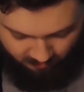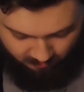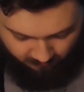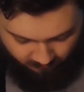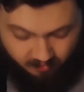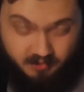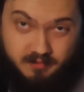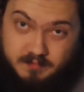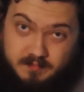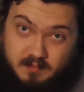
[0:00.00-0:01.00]
So
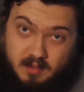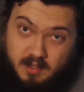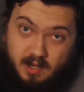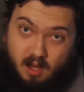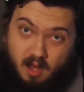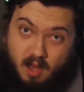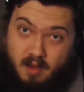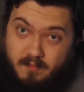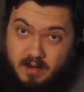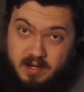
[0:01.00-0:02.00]

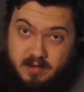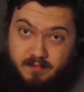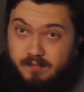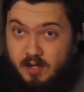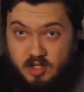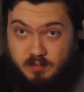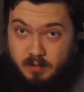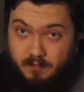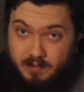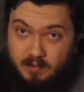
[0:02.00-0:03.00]
I figured for future
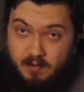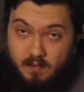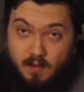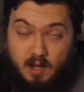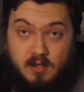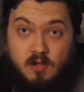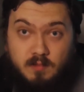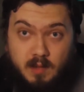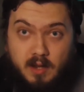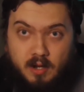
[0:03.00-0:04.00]
proofing, because I do
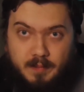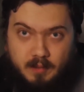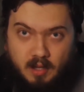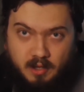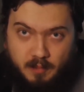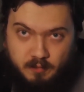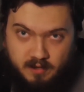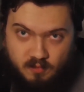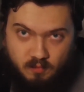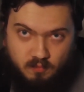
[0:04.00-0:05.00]
plan on
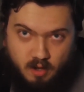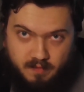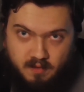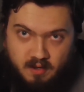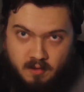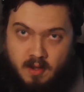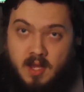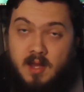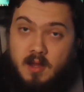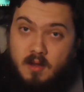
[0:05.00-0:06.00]
upgrading to a Ryzen
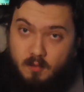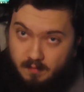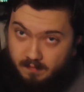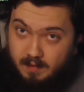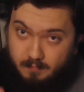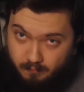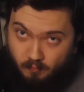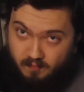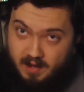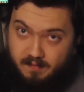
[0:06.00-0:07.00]
7
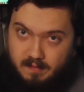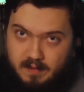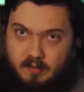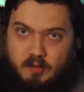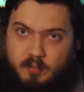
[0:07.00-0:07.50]
4000 series